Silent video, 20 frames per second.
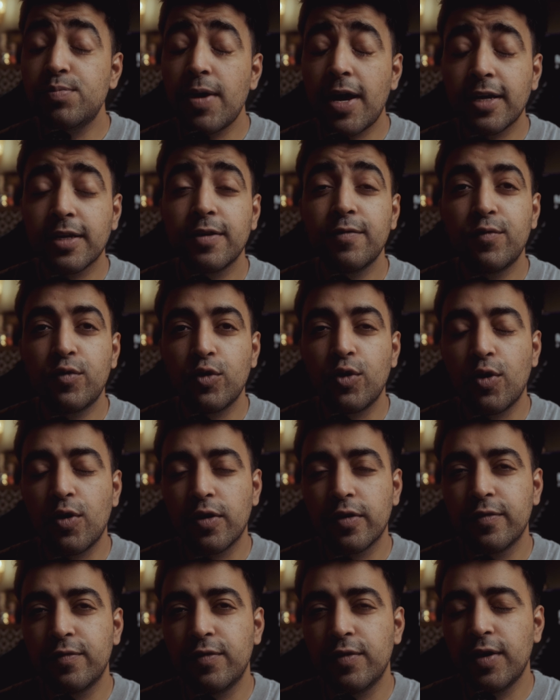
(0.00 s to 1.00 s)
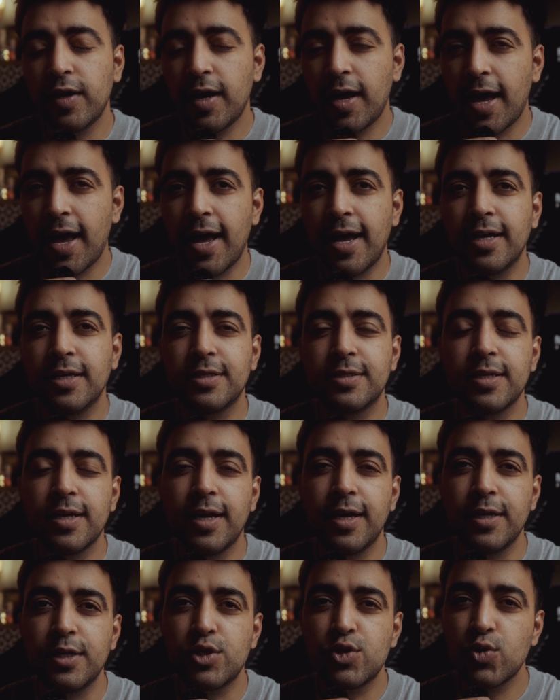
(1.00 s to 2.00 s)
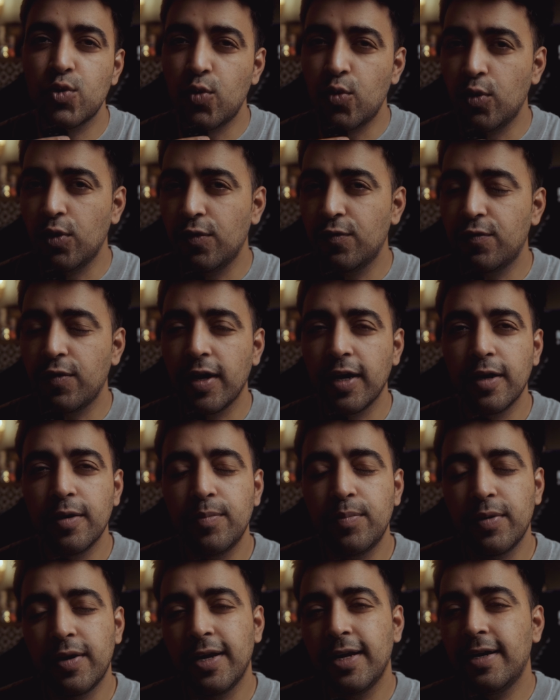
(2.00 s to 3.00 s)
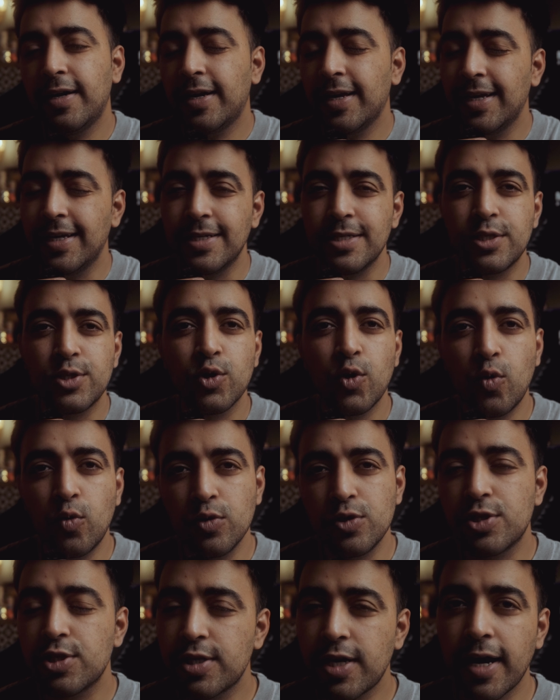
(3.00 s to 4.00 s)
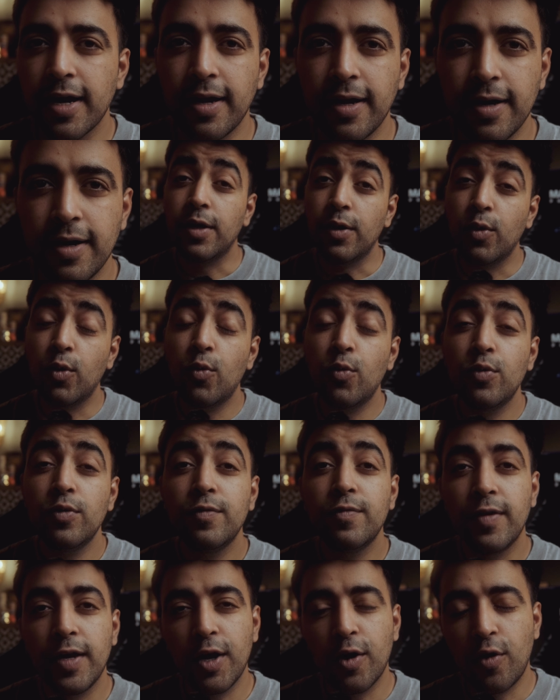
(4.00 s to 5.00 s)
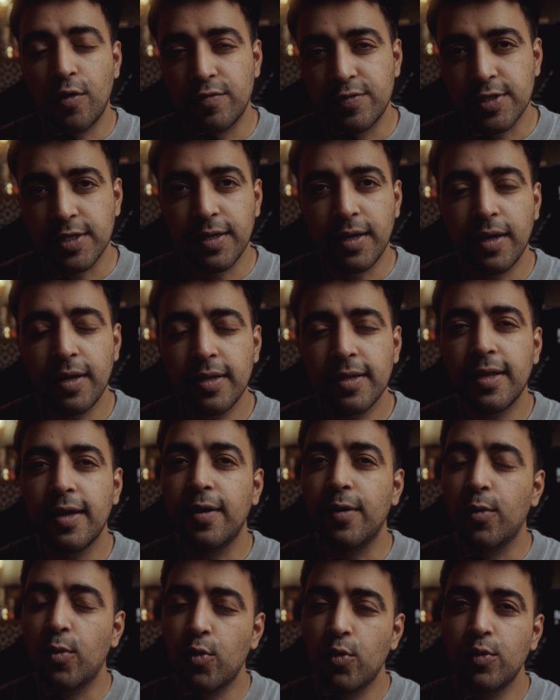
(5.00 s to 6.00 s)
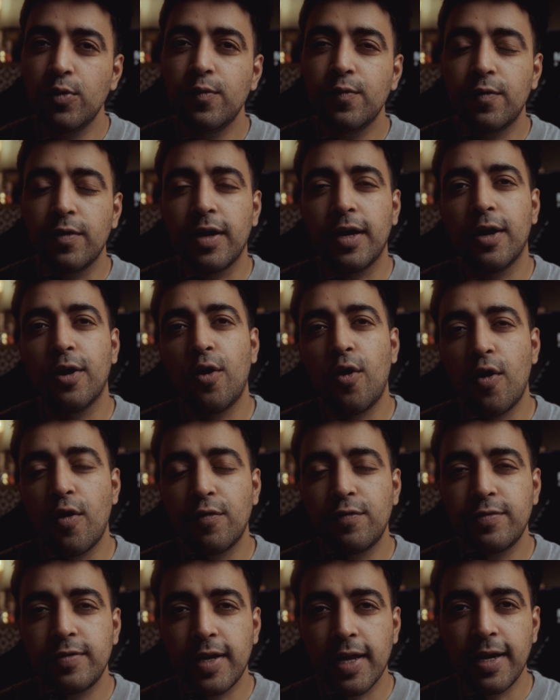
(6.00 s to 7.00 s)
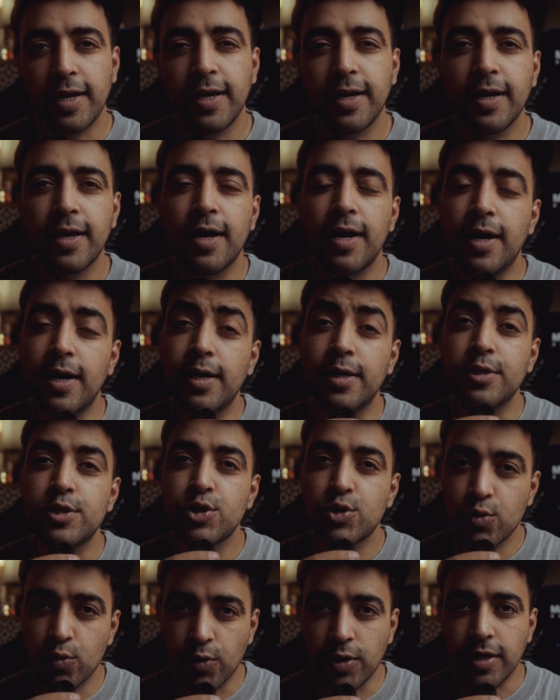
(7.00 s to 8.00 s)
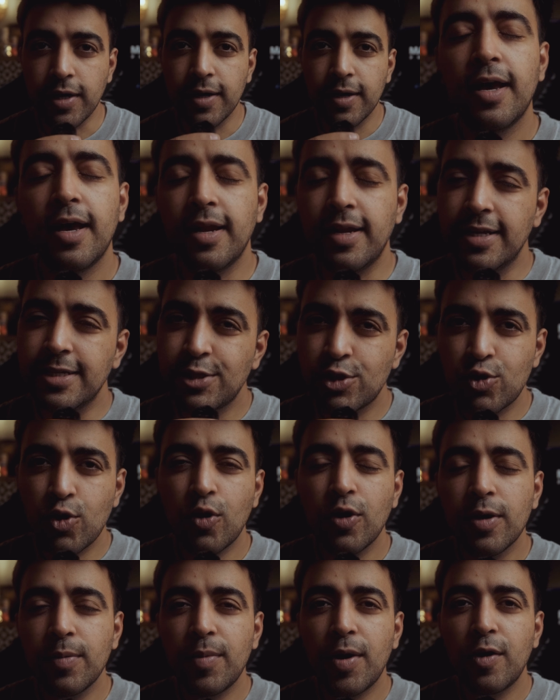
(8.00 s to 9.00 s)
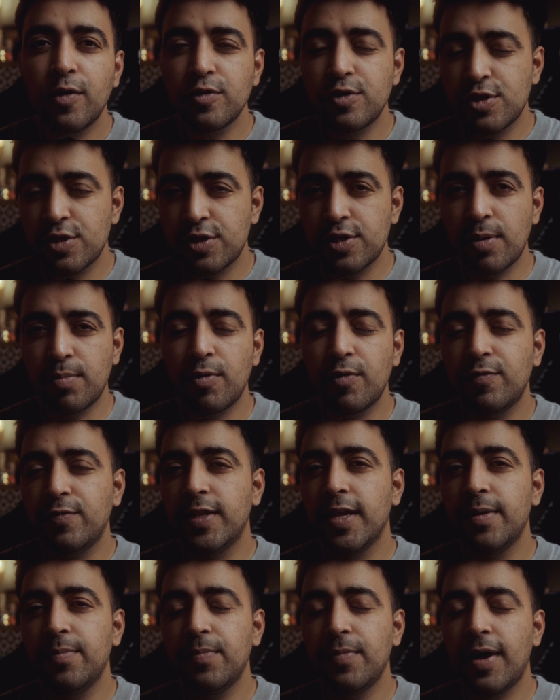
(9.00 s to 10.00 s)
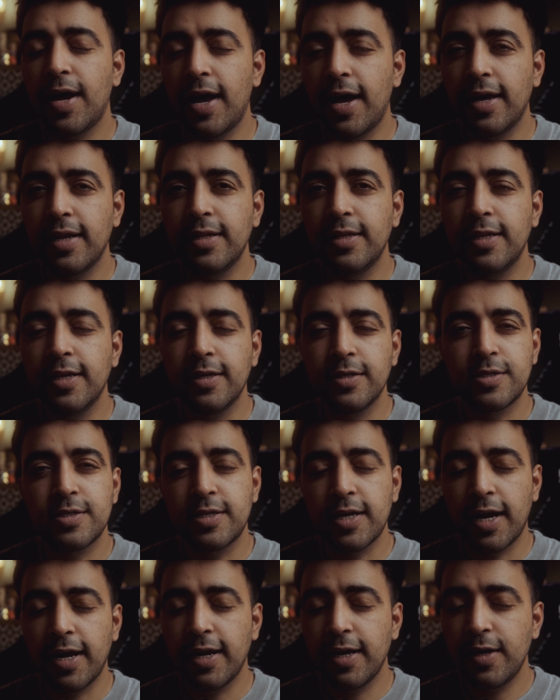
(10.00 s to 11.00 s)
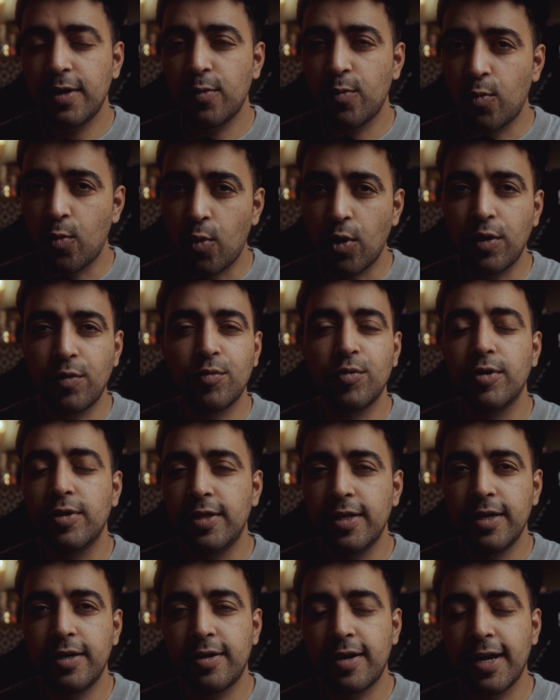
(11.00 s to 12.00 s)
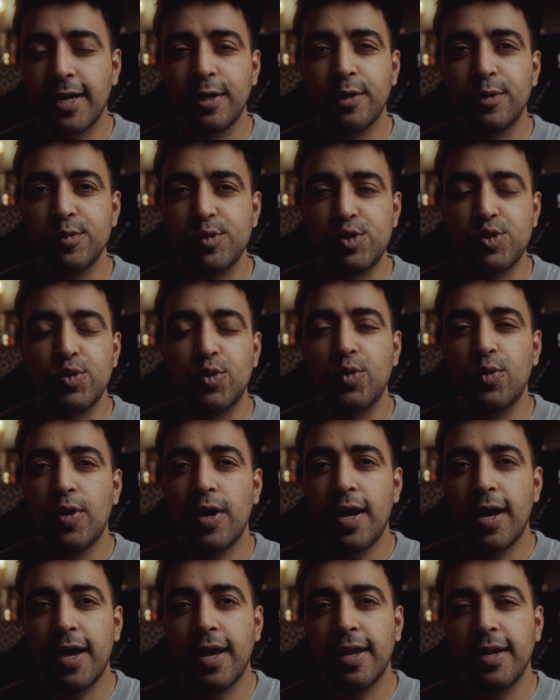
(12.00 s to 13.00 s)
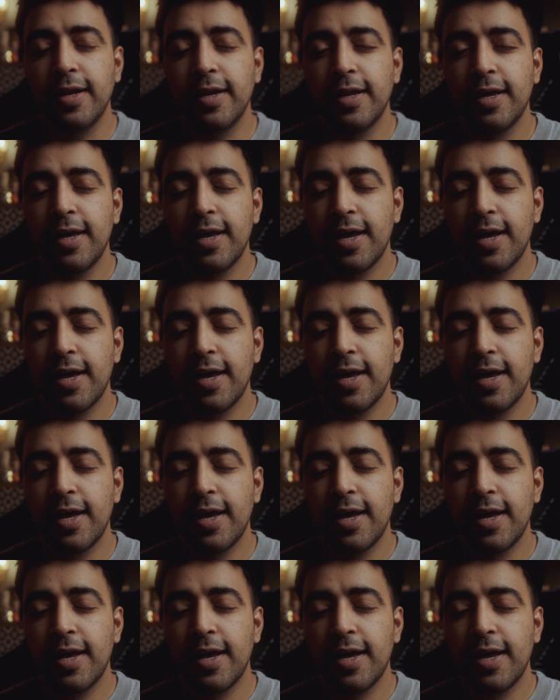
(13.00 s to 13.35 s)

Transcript: Magnum photographer has its own fingerprint, his own style, their own way of seeing, their own way of telling a story. And let's talk about some of them and their style. What were they trying to show and